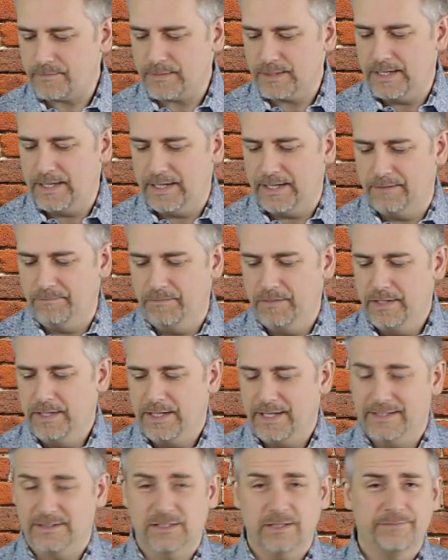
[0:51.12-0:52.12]

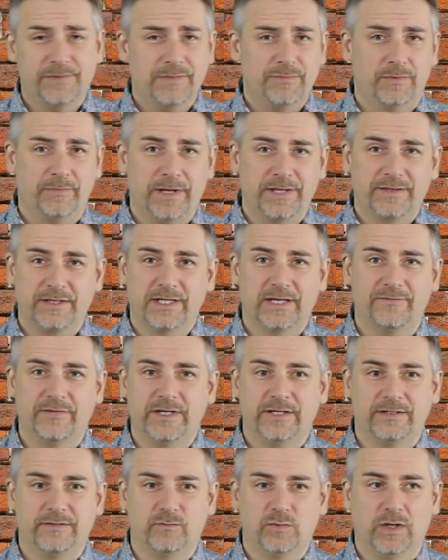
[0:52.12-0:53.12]
And some people might think of
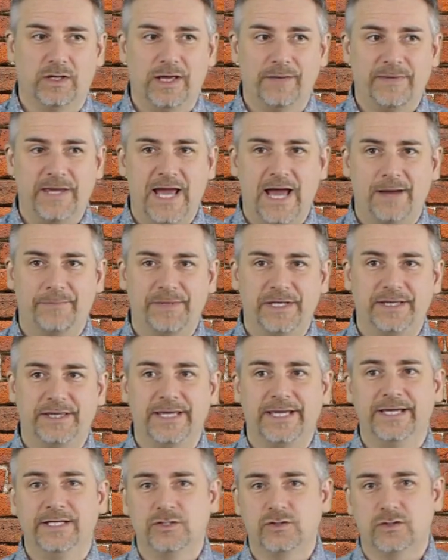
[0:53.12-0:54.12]
it, will I be happy in the
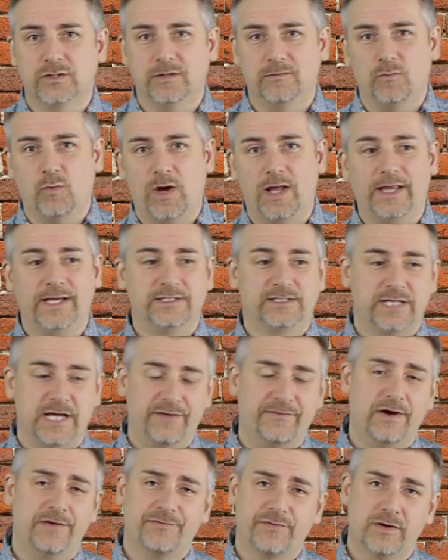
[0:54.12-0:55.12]
interim while I
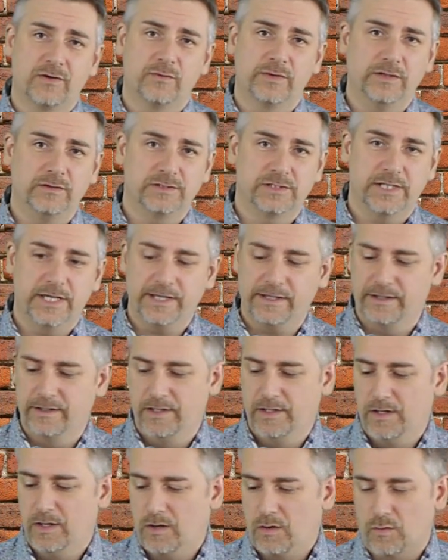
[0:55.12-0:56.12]
save up for a real SIG?
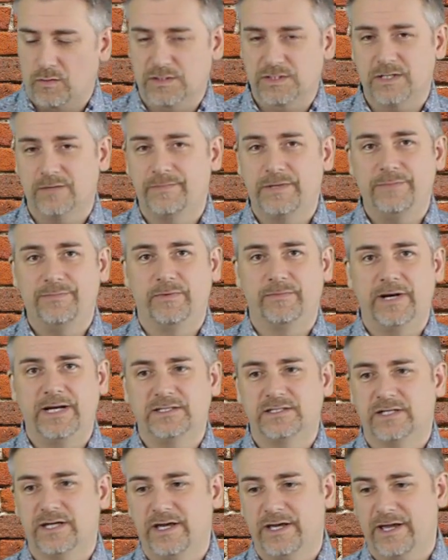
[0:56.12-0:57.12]
Or some people
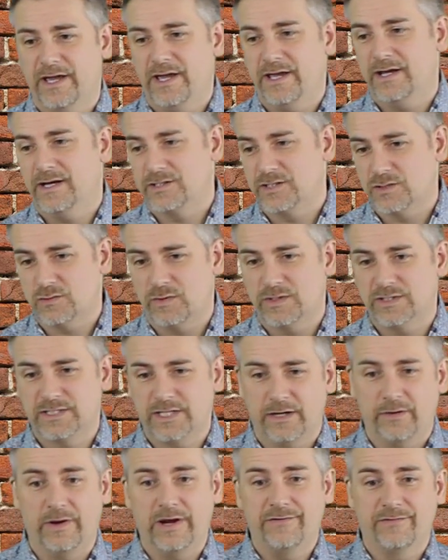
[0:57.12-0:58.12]
might say, hey, I just want to stay
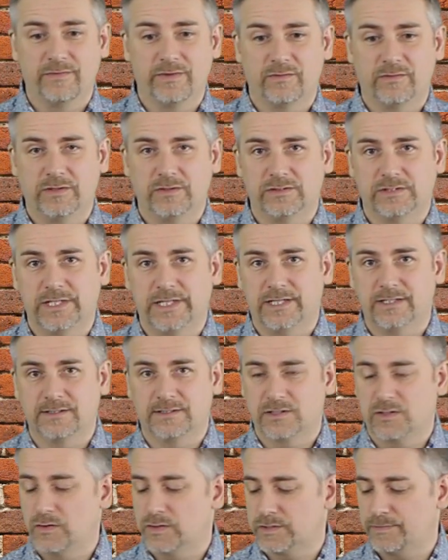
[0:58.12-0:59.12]
away from the real SIG because
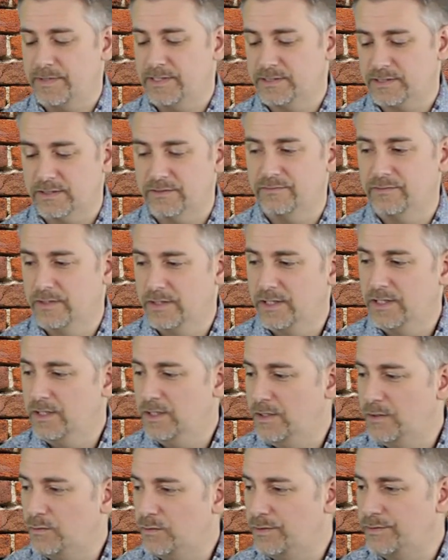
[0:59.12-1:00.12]
it's so expensive.
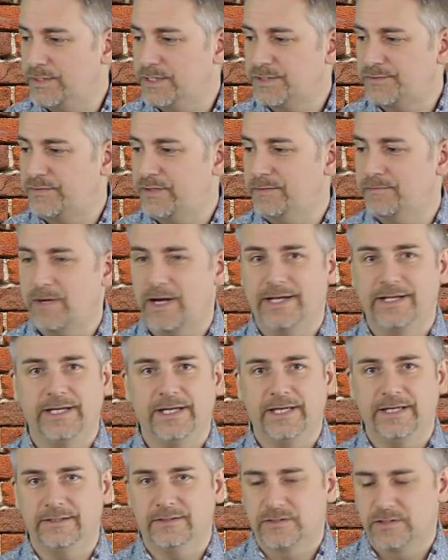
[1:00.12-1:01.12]
Will this fit my
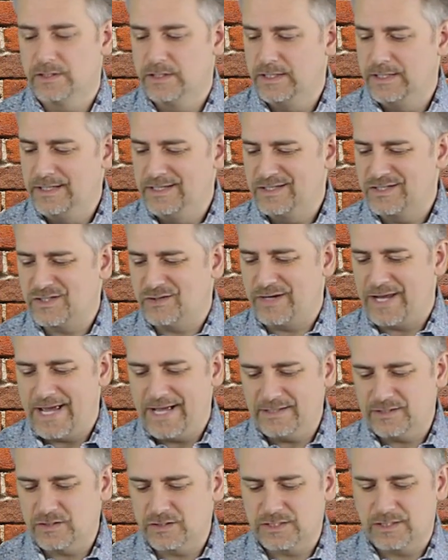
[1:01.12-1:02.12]
needs? So to
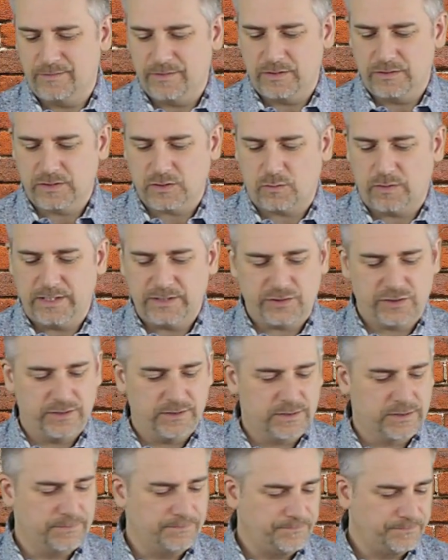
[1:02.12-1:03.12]
answer some of those
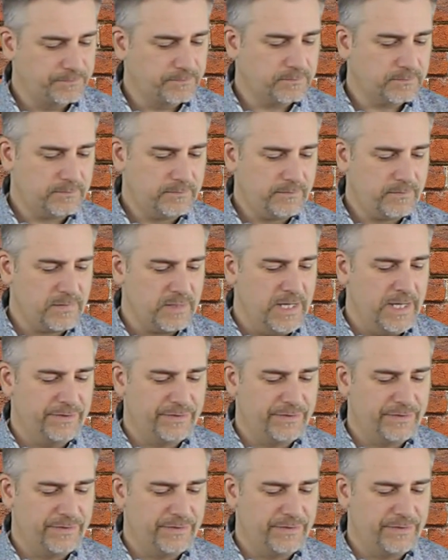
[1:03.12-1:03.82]
questions, I